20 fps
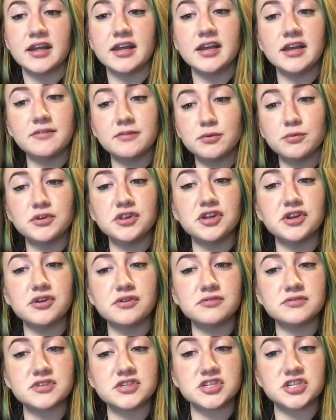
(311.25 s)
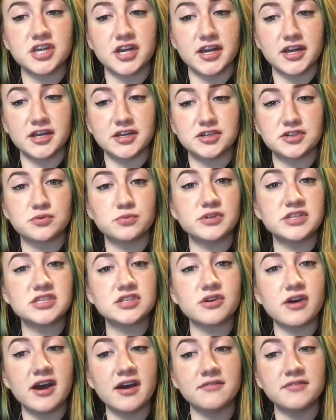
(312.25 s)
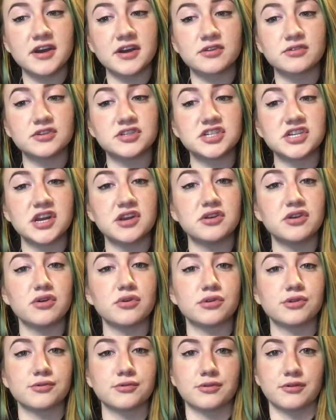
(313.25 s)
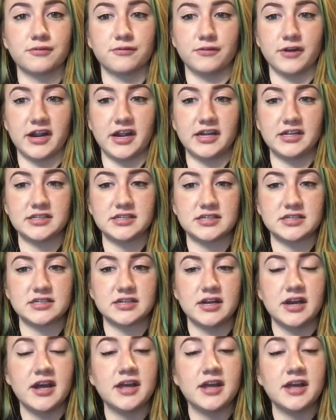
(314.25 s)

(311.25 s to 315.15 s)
Even when the notes change, we still have that crescendo through the phrase.